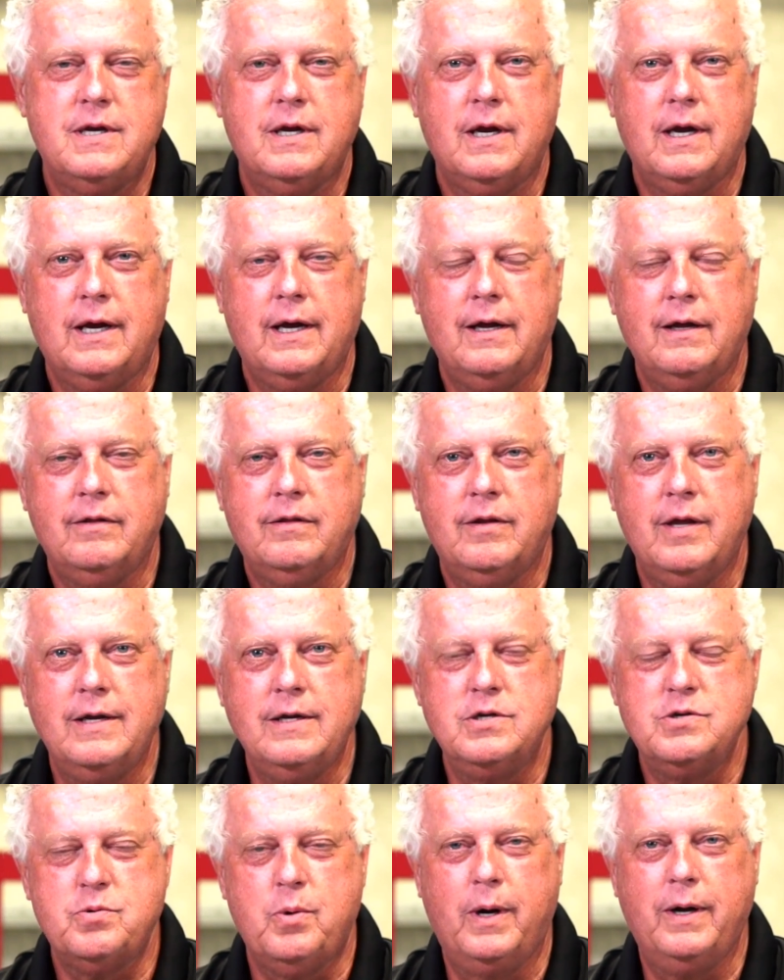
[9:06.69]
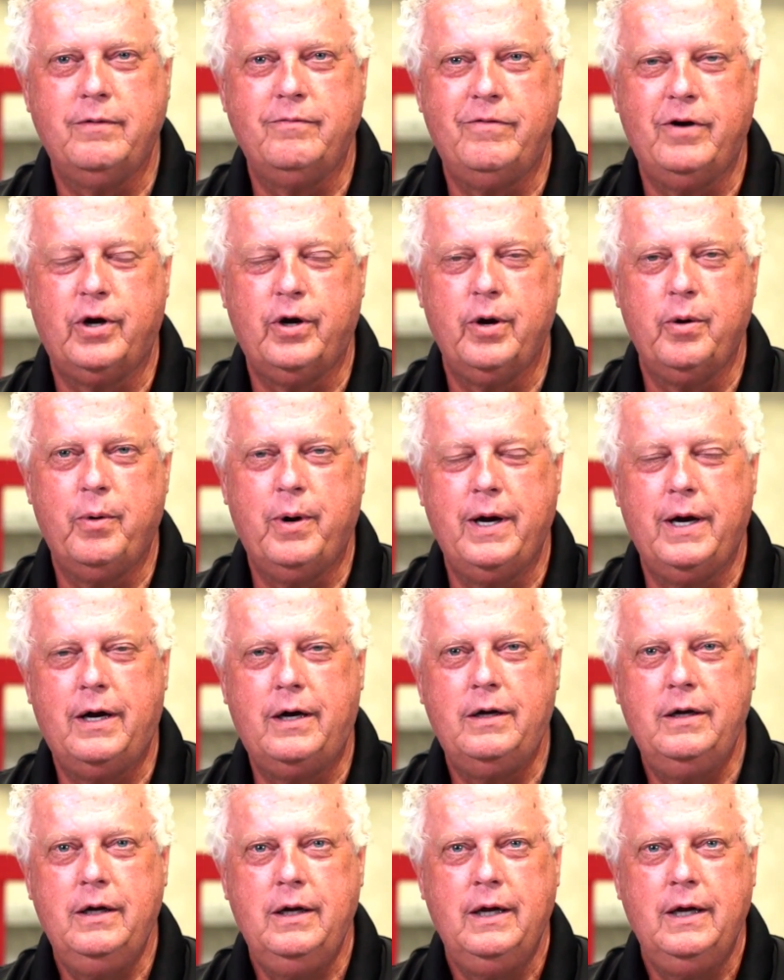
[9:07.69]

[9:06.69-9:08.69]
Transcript: Uh, things went very well.